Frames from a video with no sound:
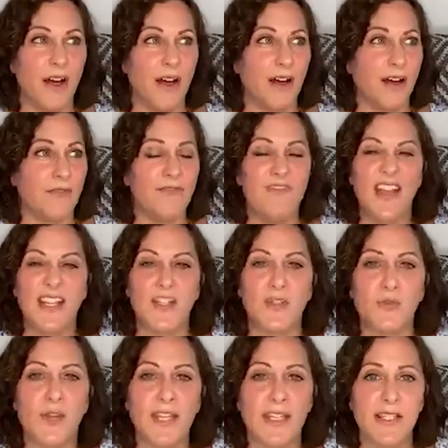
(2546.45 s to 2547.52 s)
a
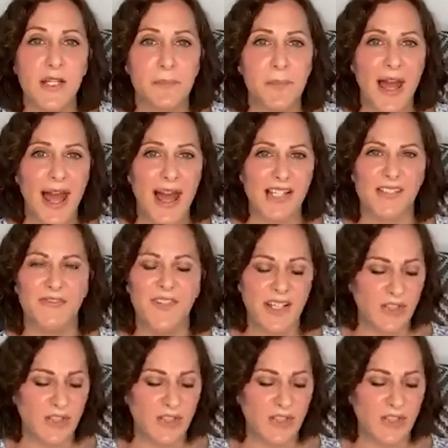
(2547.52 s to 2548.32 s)
victory in their past,